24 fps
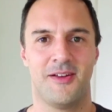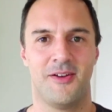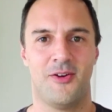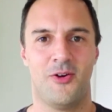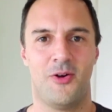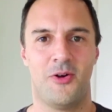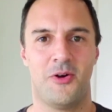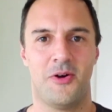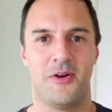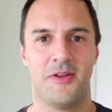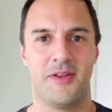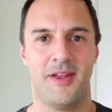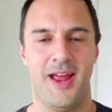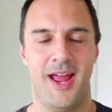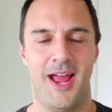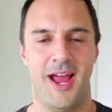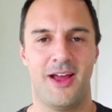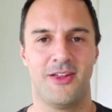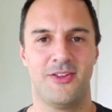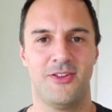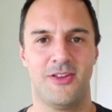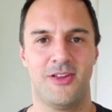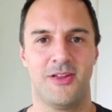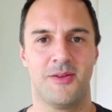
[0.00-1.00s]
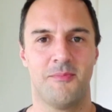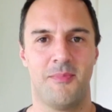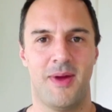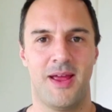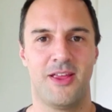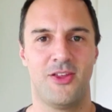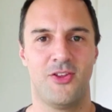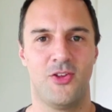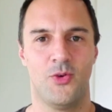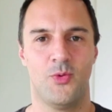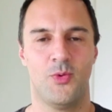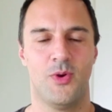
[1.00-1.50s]
on how you can
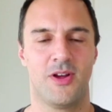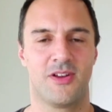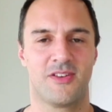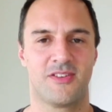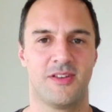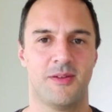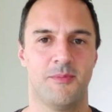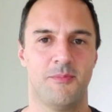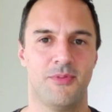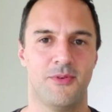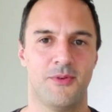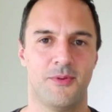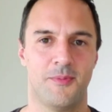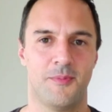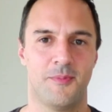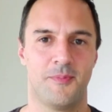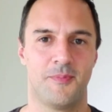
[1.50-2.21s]
make your work simple.